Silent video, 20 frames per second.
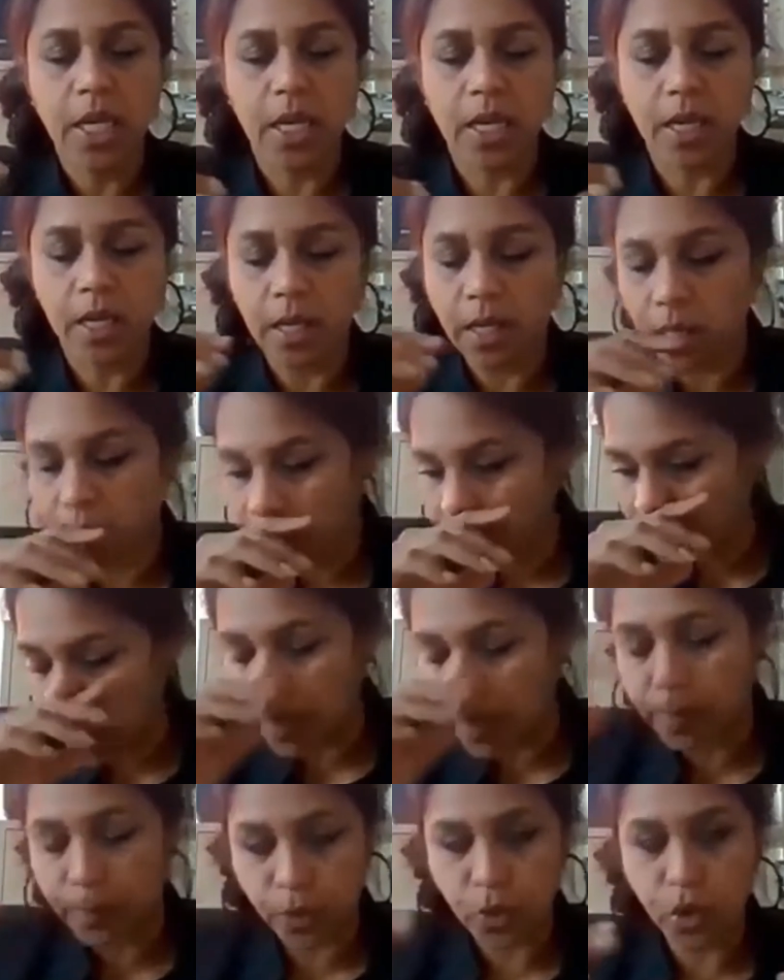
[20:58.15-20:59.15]

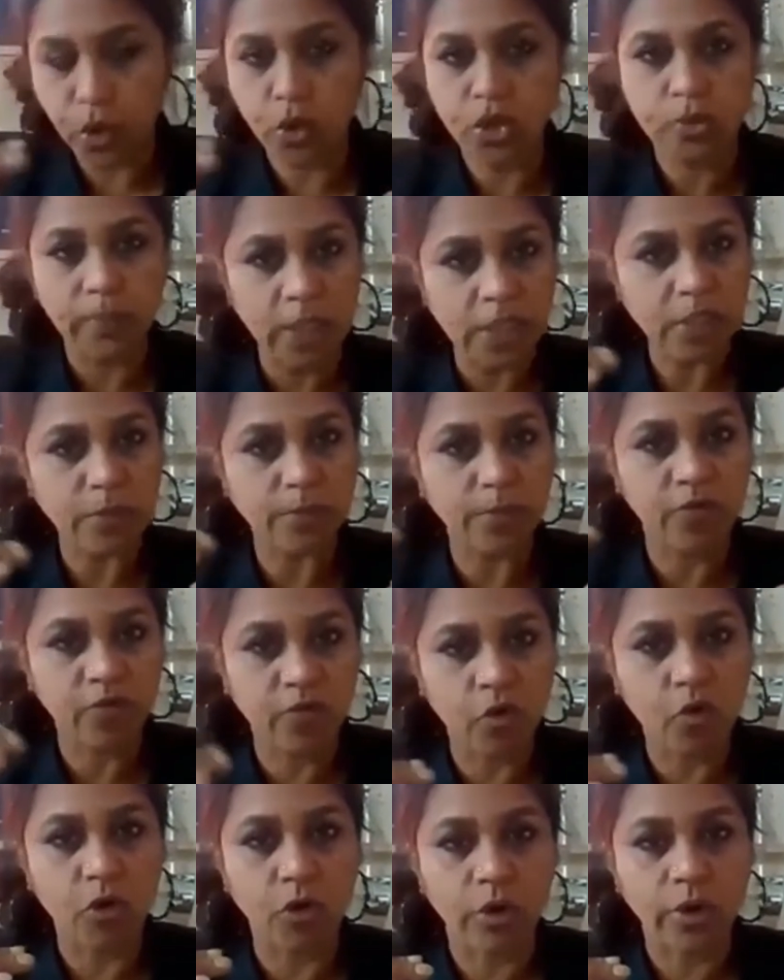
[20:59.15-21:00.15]
approach, multiple
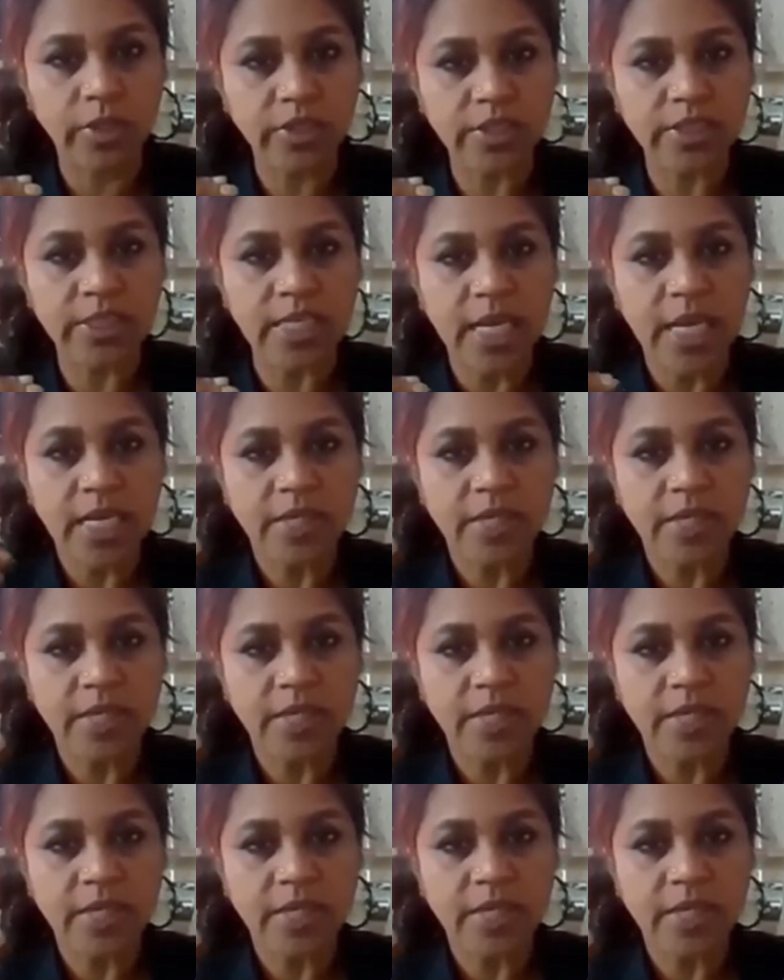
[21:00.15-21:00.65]
forks